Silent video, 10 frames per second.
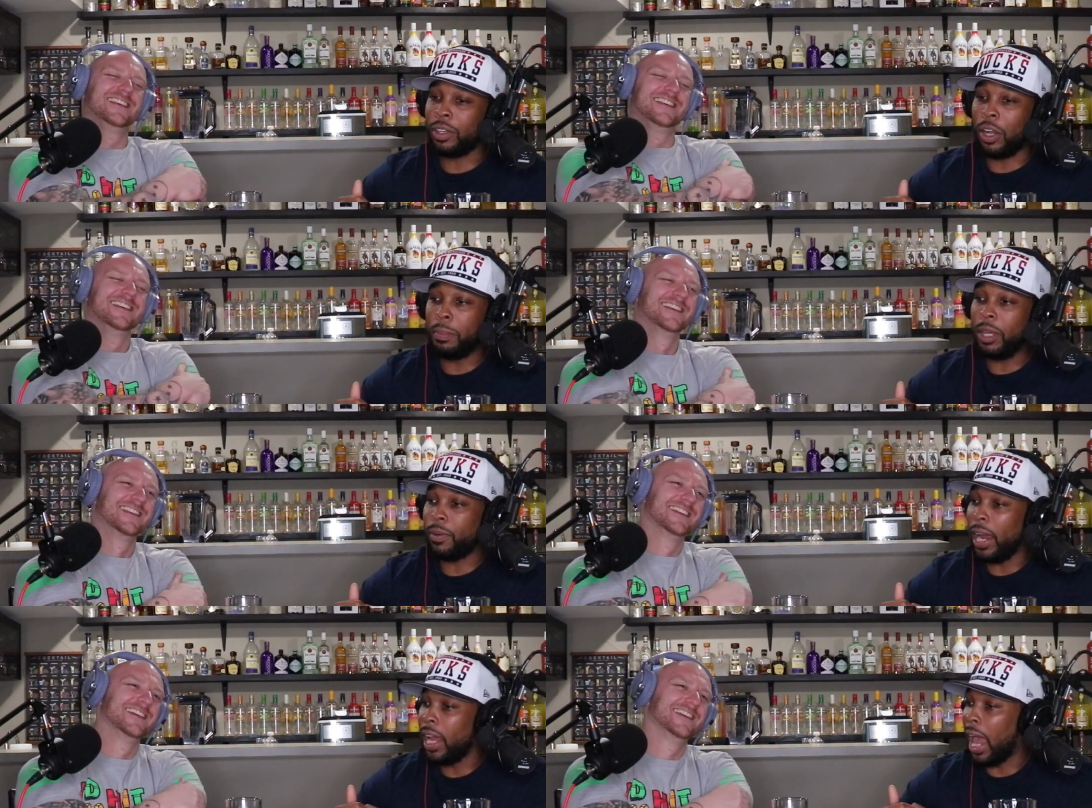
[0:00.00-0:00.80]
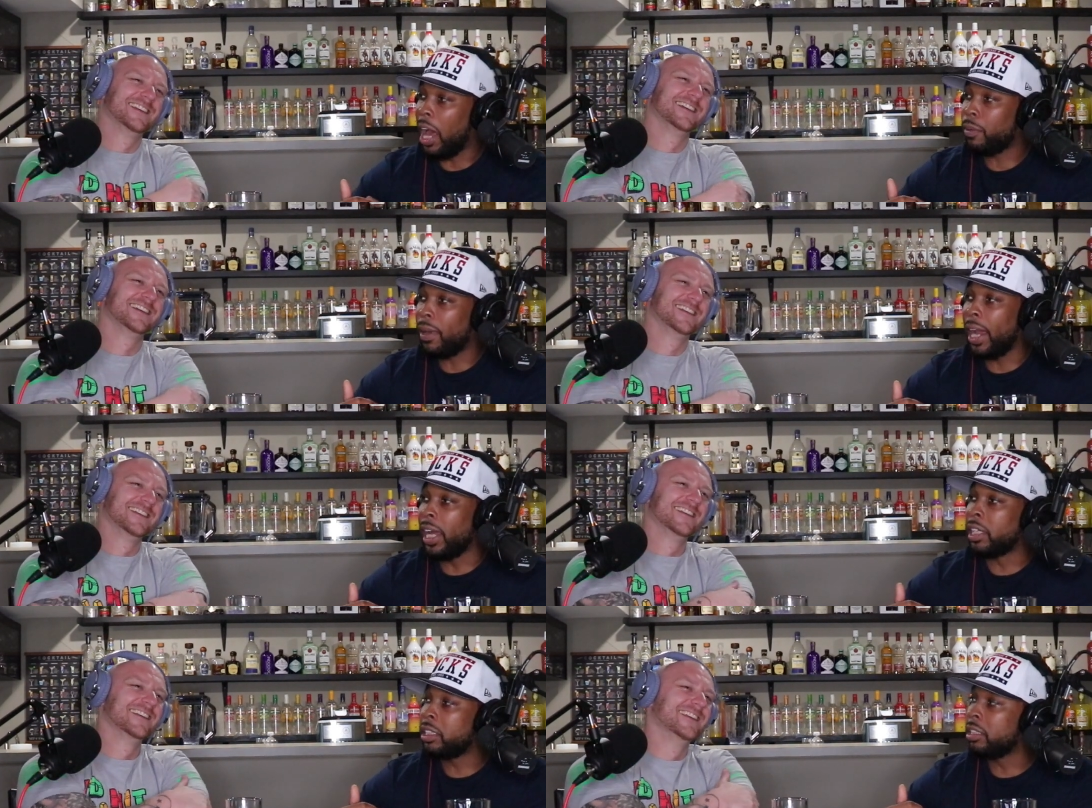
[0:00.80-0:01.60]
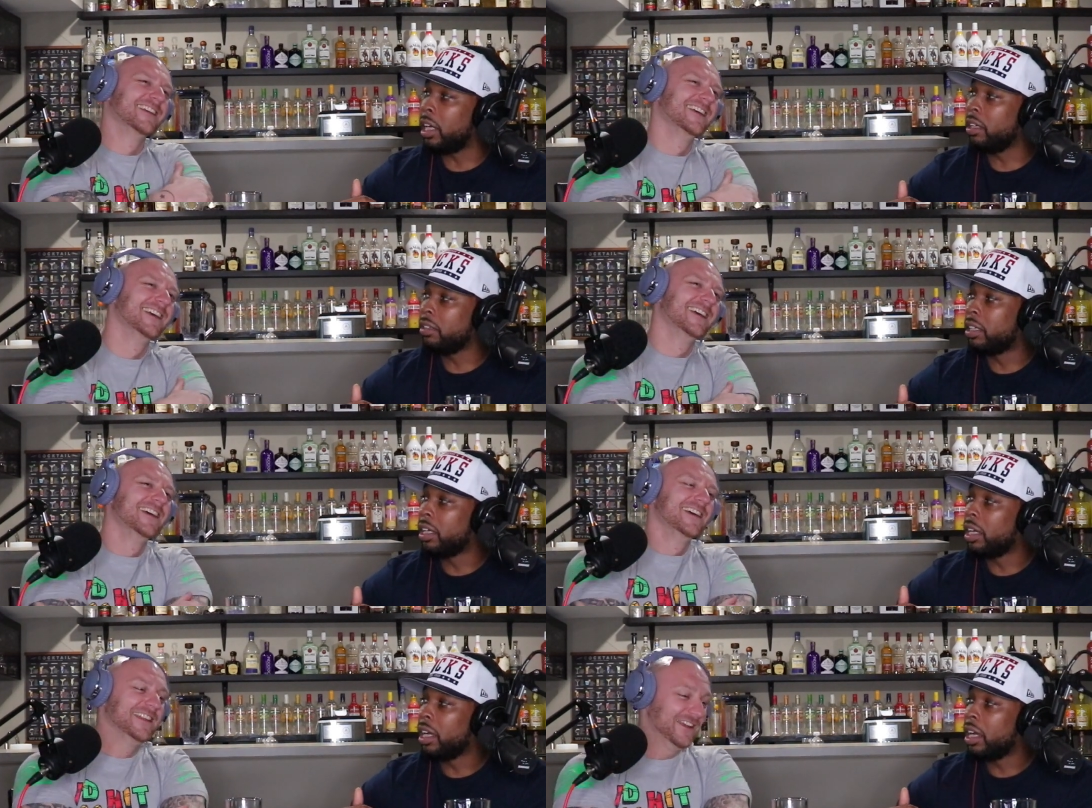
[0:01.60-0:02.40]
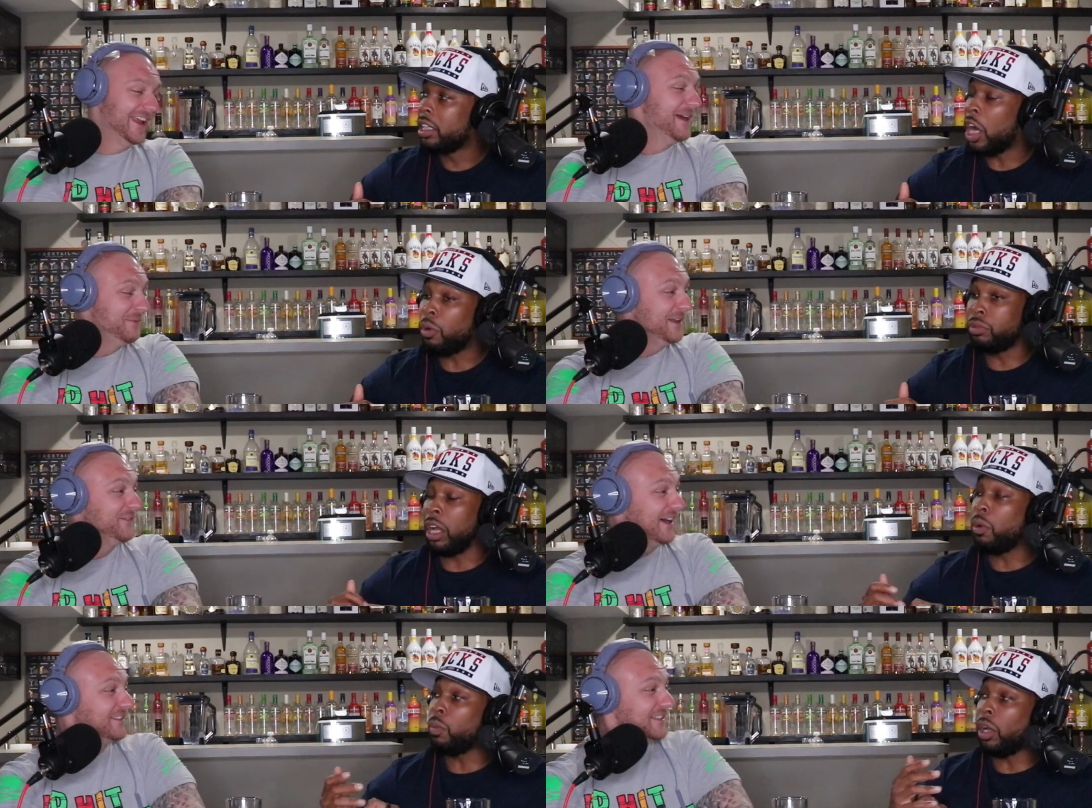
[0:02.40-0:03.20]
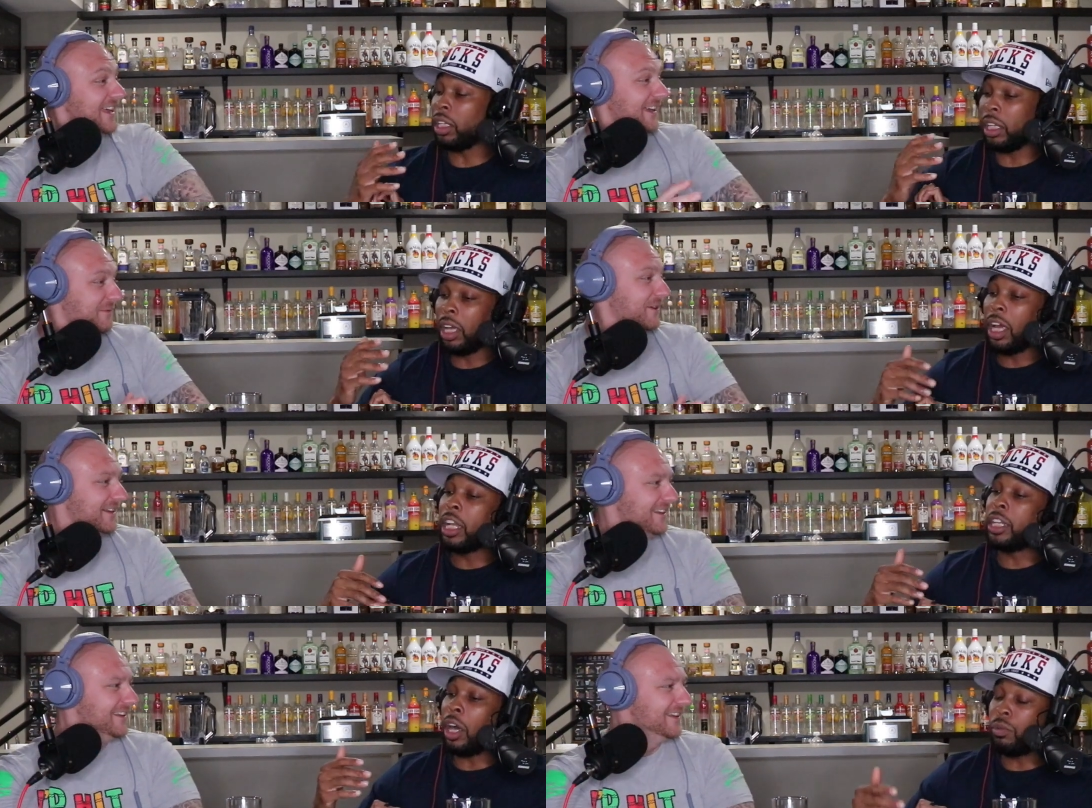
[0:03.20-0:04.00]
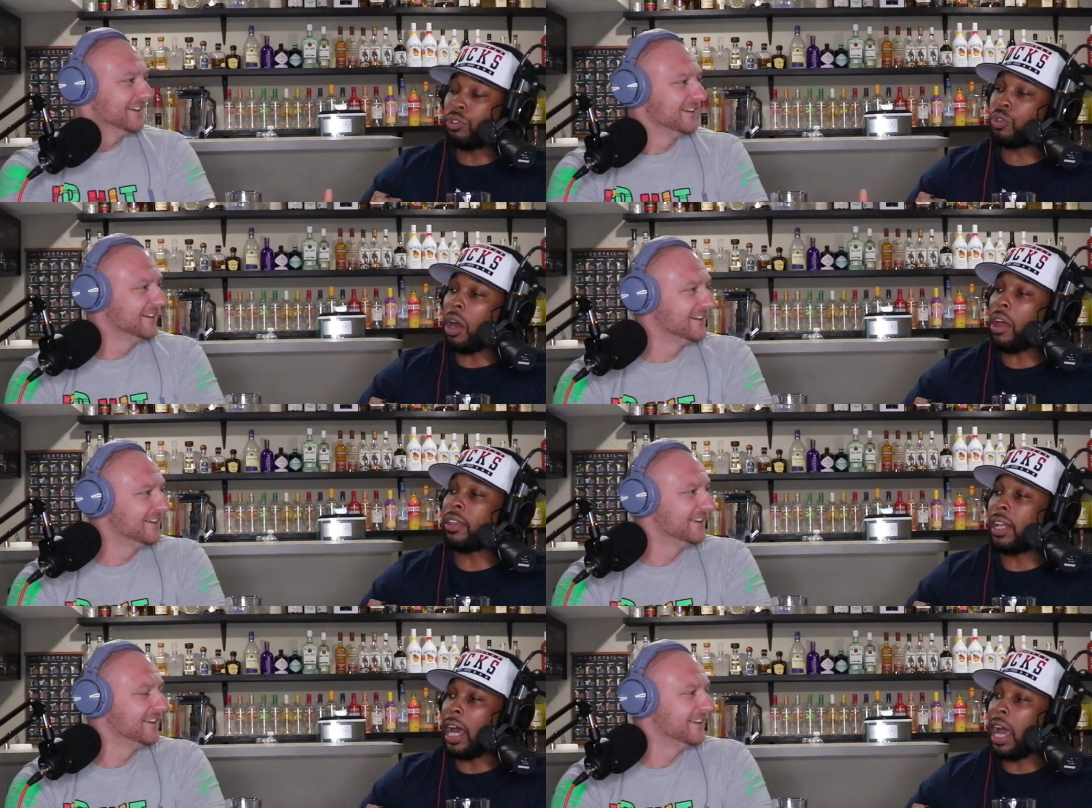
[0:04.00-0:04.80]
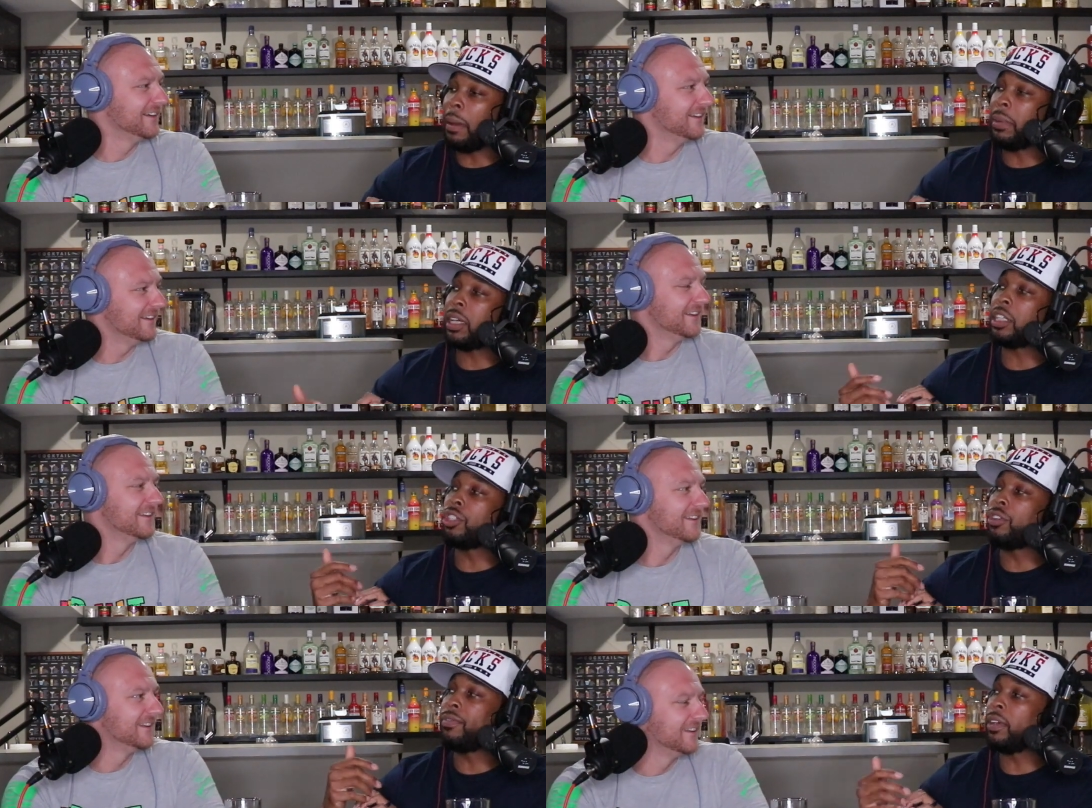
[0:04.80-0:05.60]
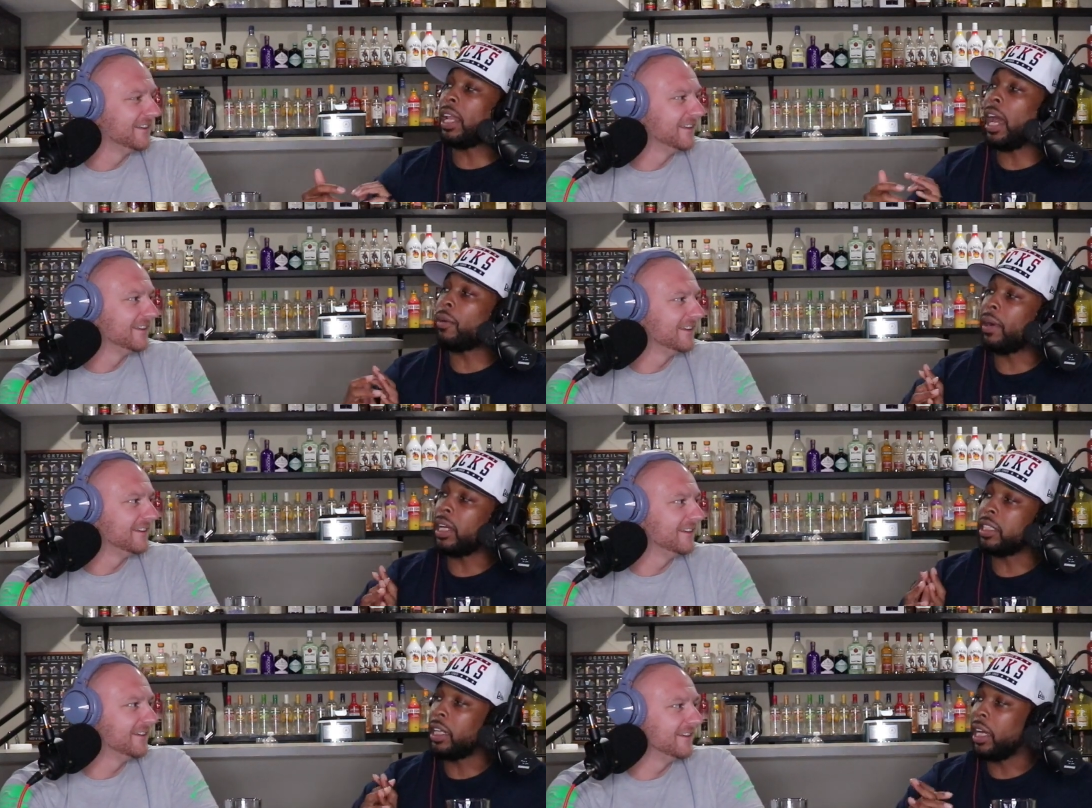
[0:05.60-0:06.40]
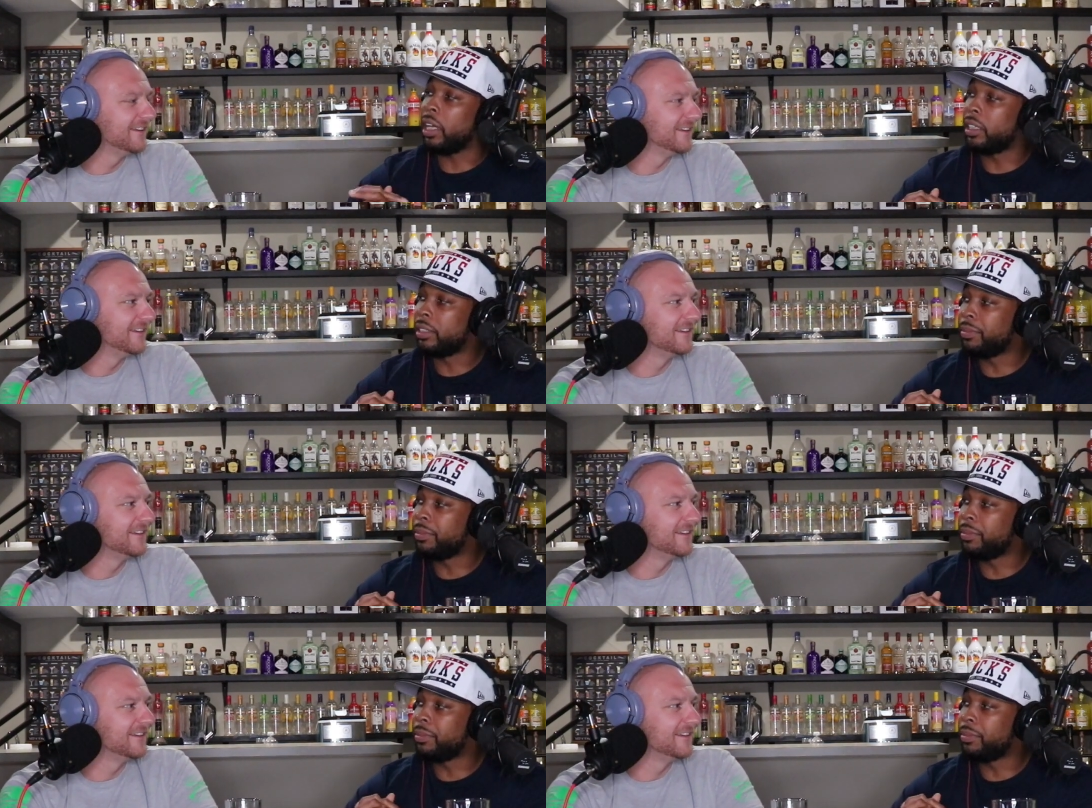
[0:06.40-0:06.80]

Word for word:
Speaker 1: don't be right, outraged, you know. don't, don't want that community. Don't draw the line because you feel outraged now.